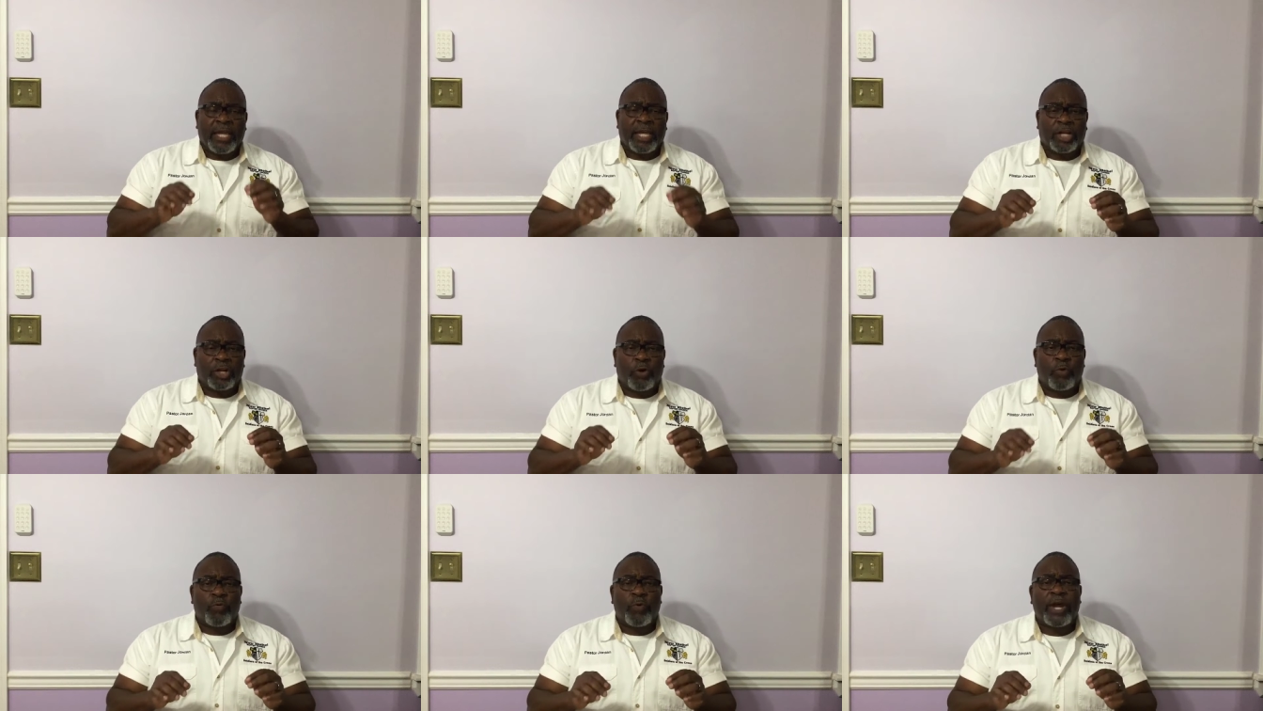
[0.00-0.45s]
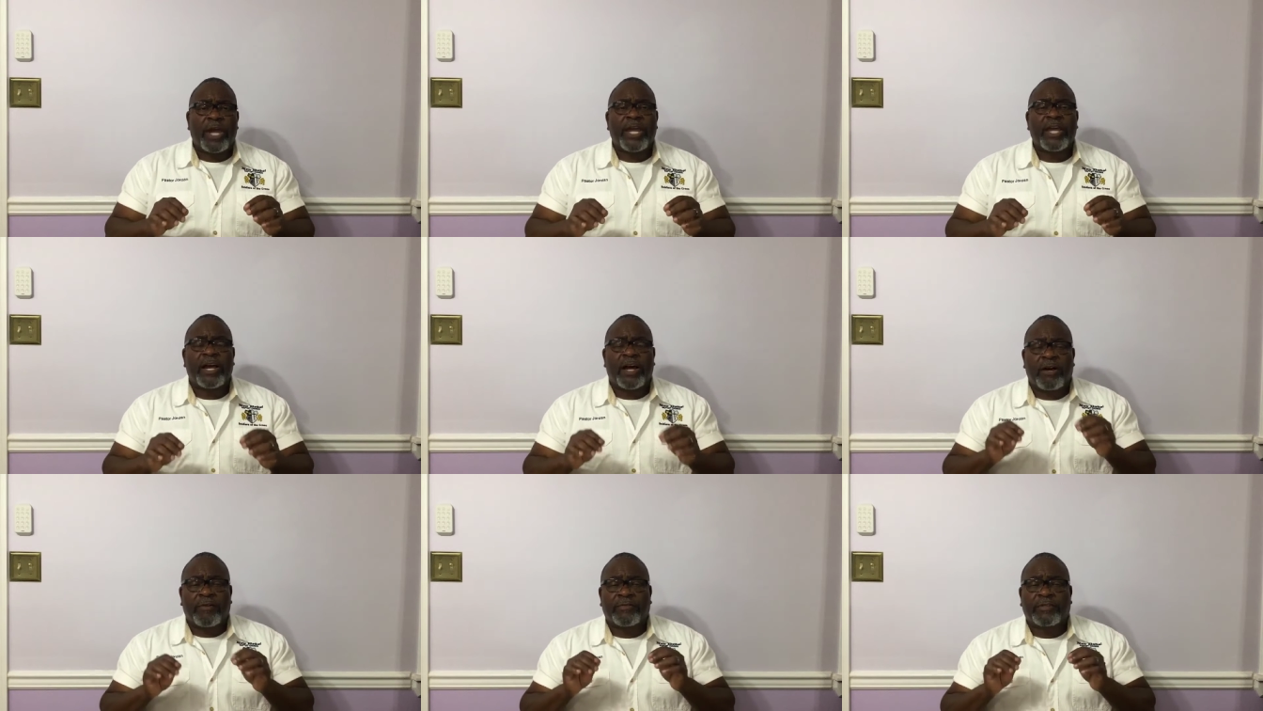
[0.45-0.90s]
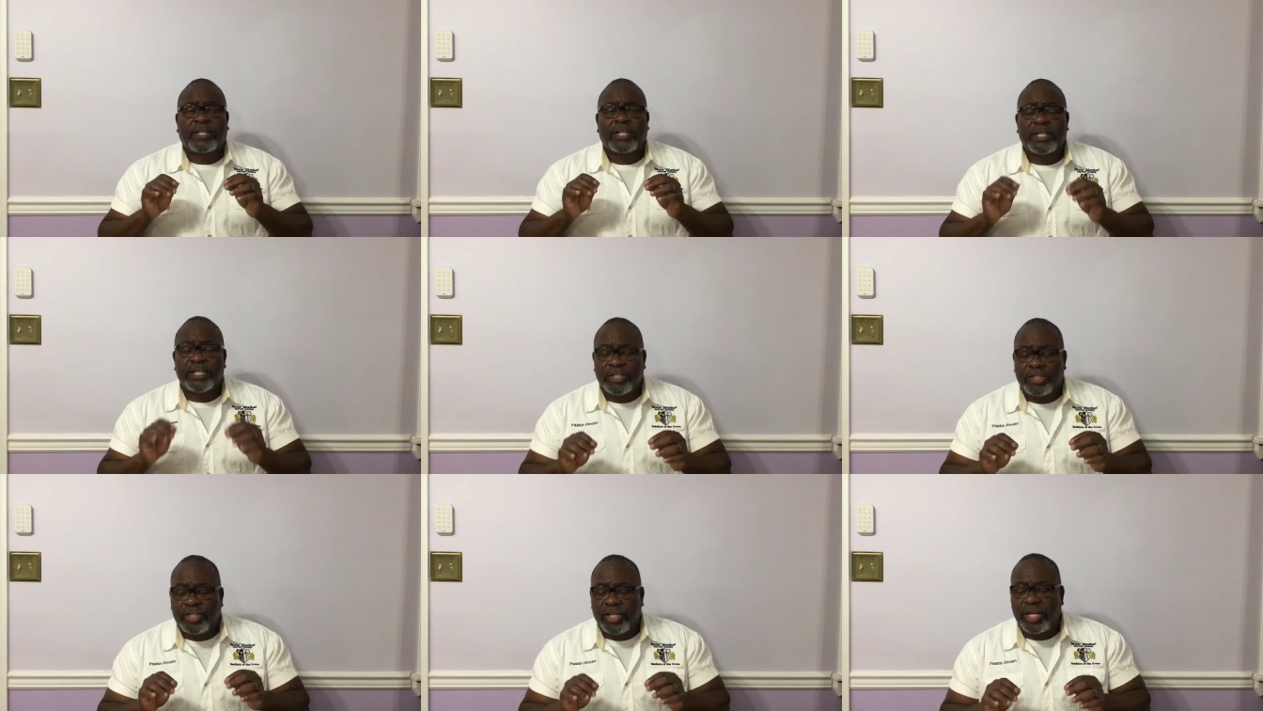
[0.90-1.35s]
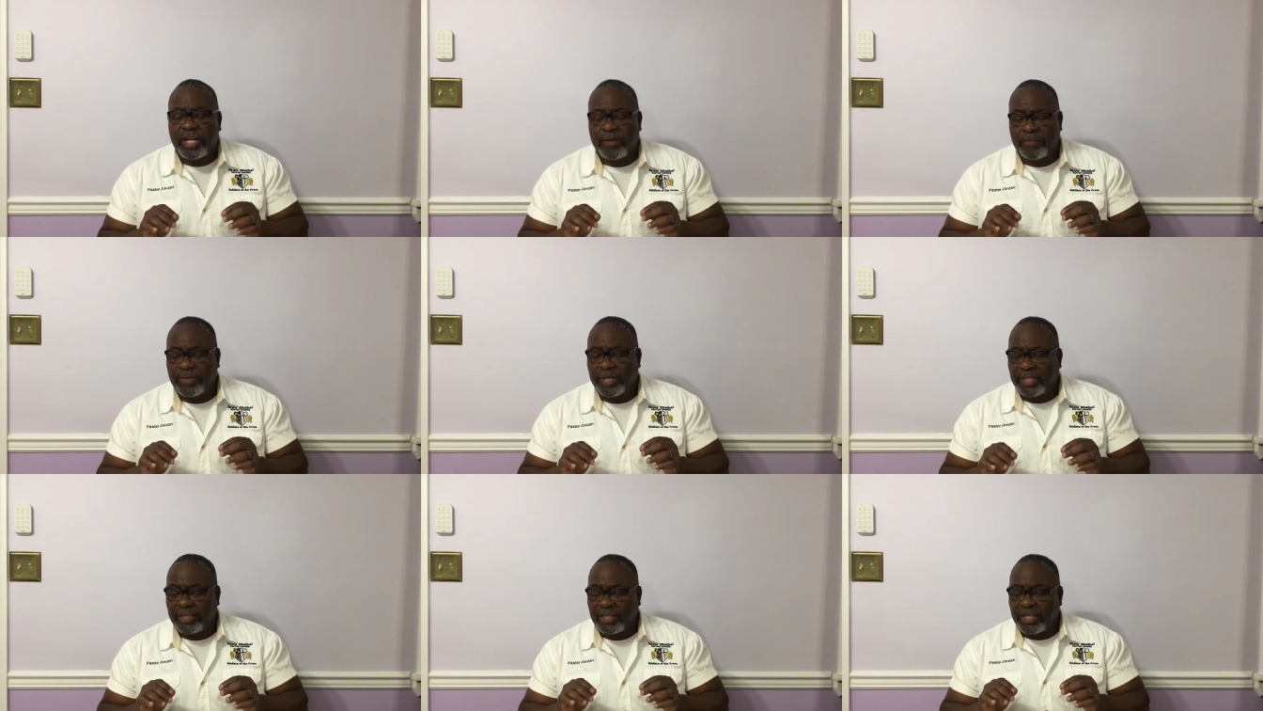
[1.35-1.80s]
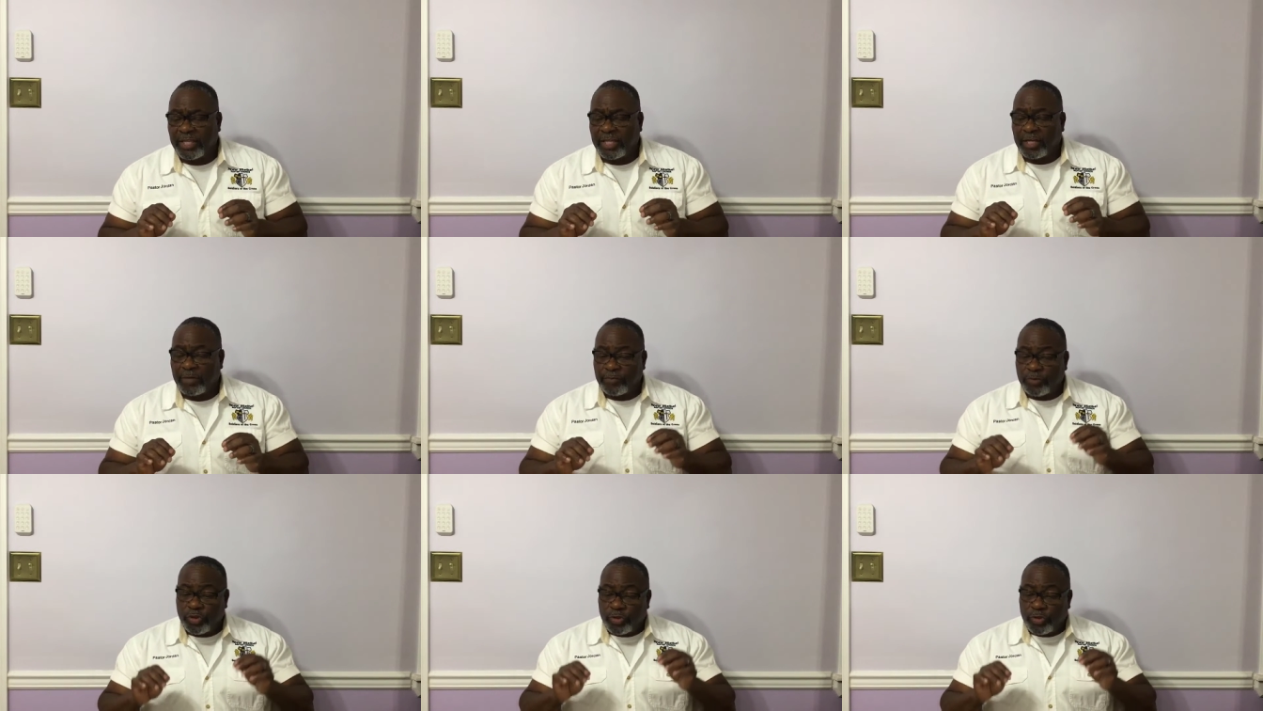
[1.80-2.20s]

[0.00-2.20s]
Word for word: in a way of condemning them.